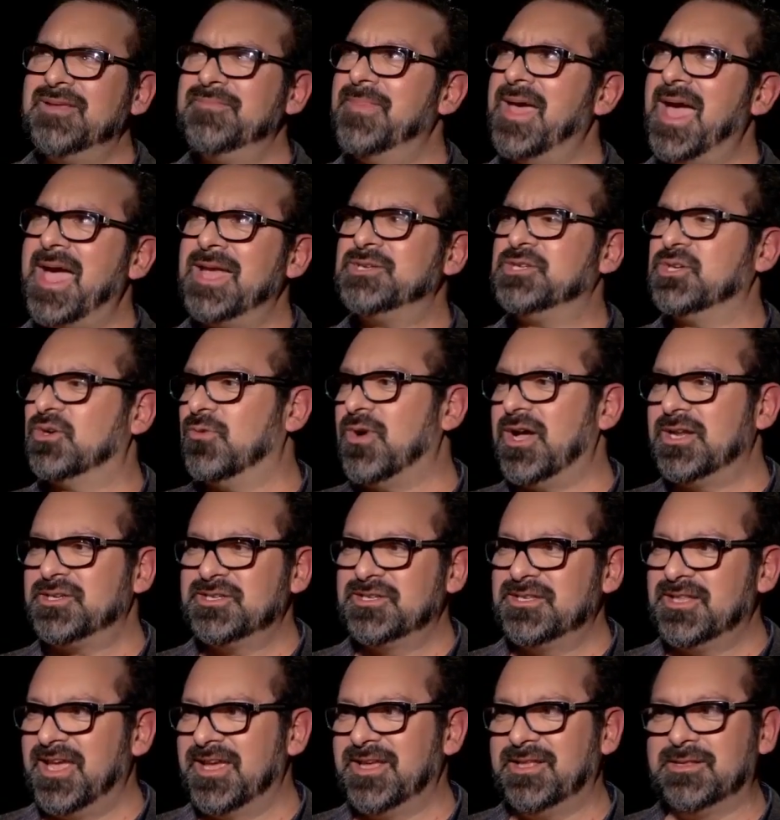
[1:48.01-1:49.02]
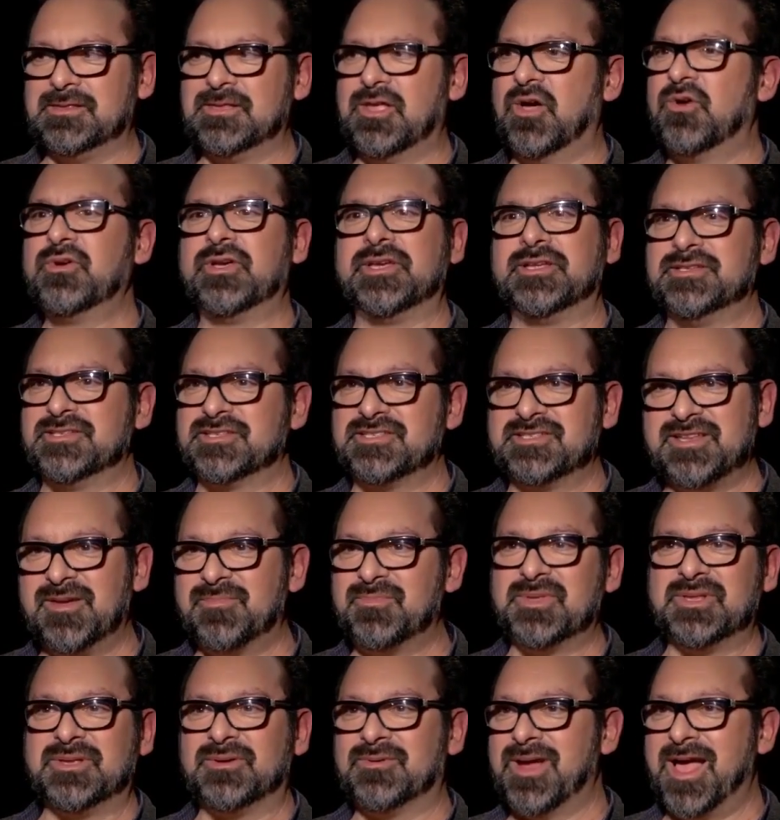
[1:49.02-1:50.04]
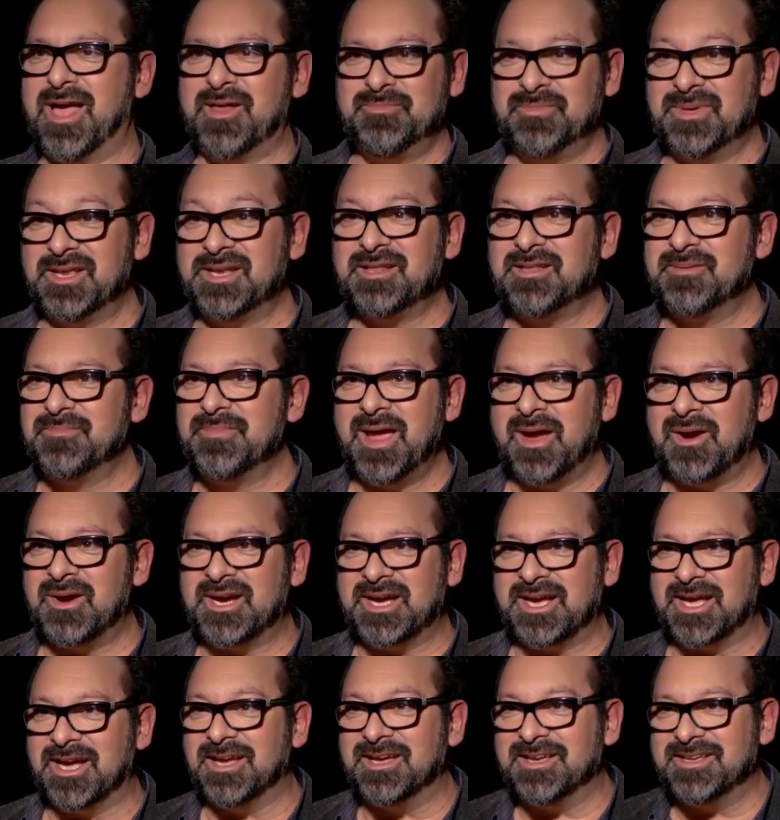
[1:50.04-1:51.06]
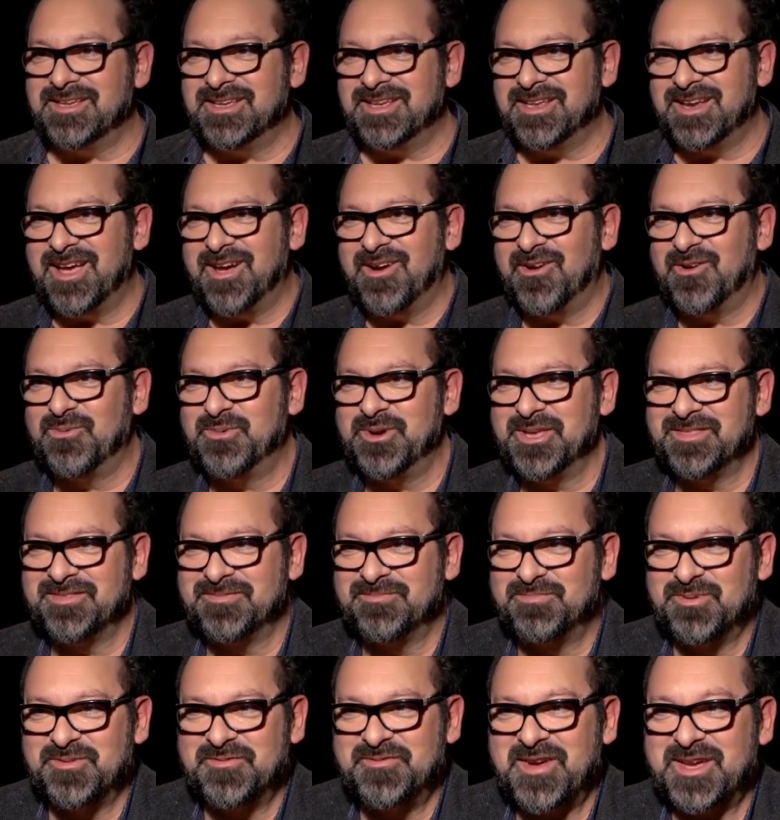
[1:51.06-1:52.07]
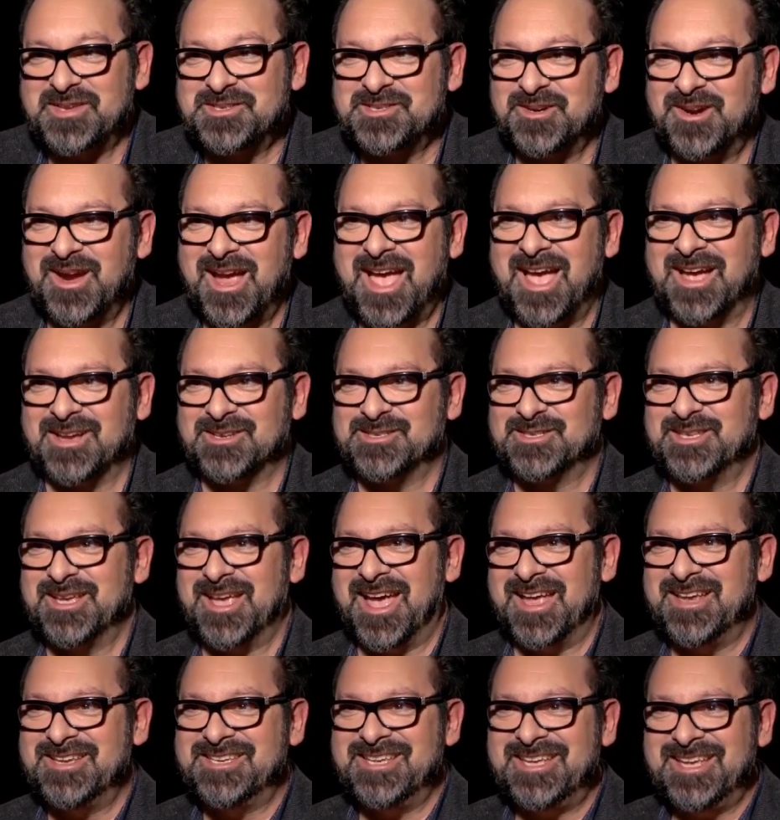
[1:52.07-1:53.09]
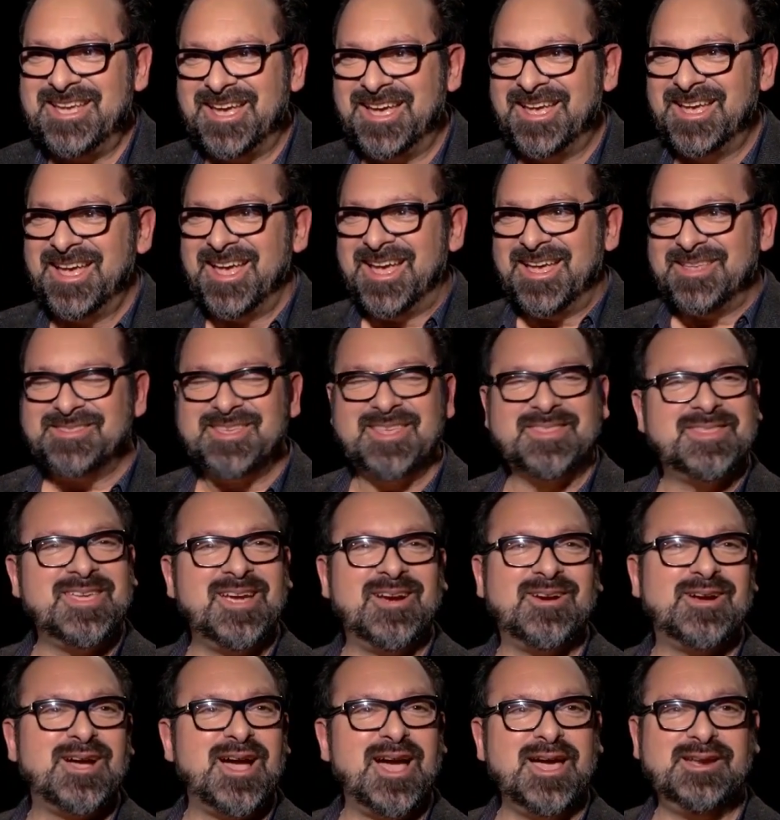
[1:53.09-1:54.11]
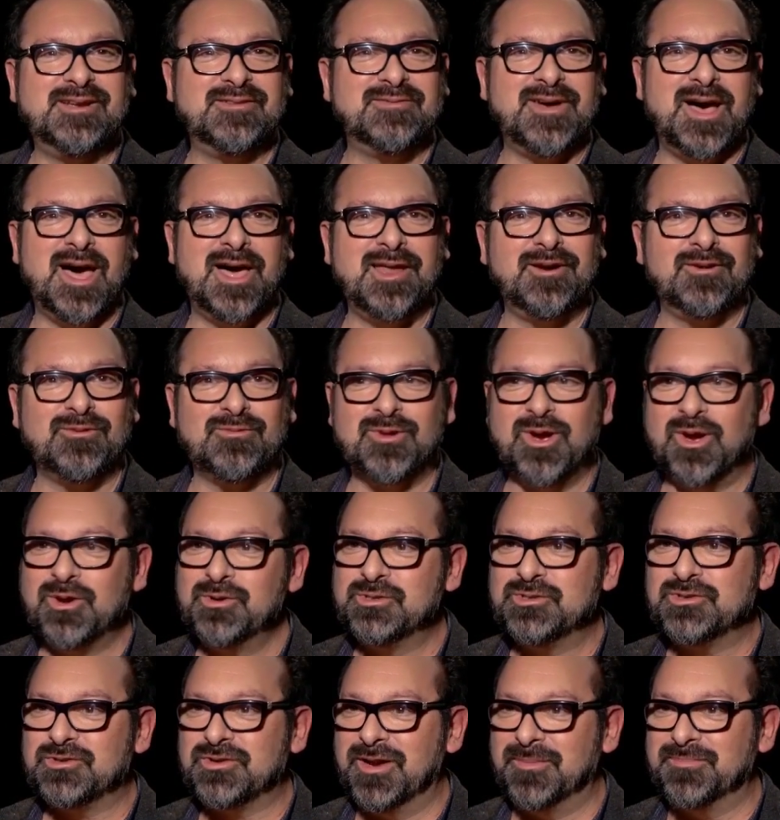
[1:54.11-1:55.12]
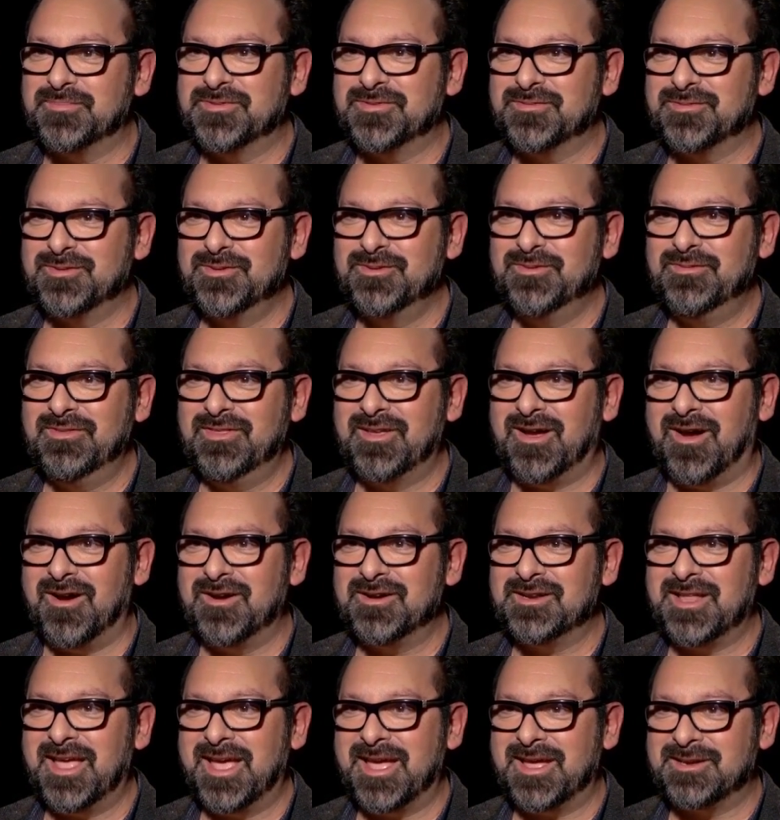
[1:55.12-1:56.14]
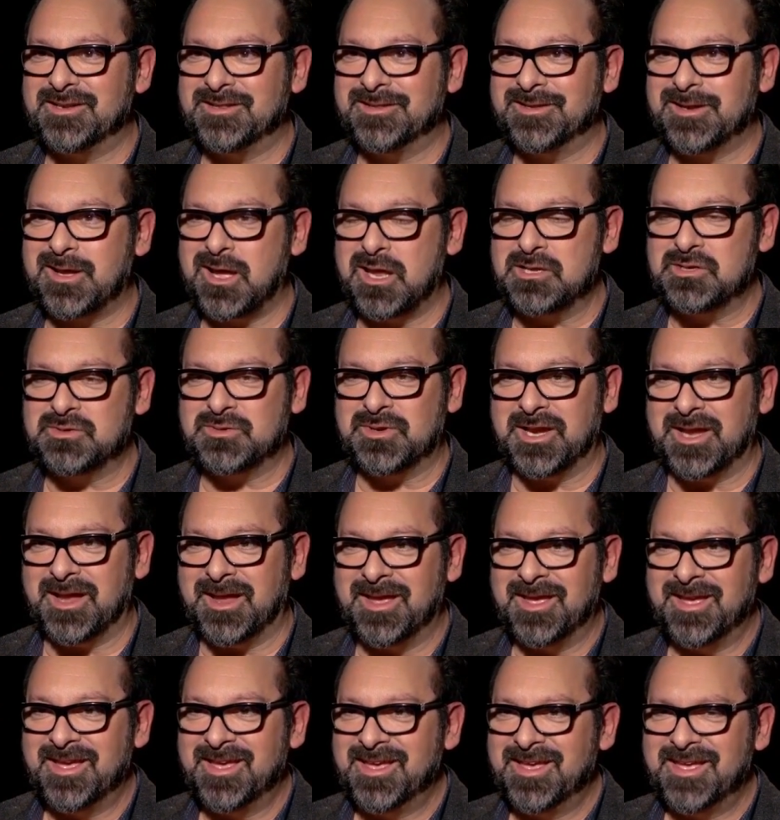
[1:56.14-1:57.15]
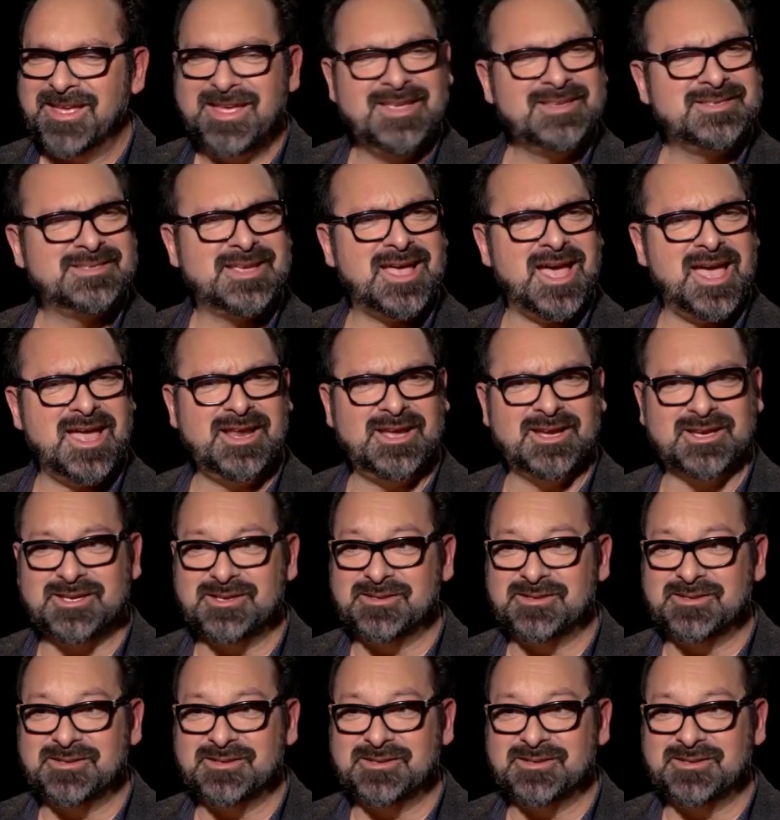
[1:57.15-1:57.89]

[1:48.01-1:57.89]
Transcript: of magic watching like Logan stumble around middle America, with Professor X. The idea that they're kind of on a road trip through the heartland of the country is kind of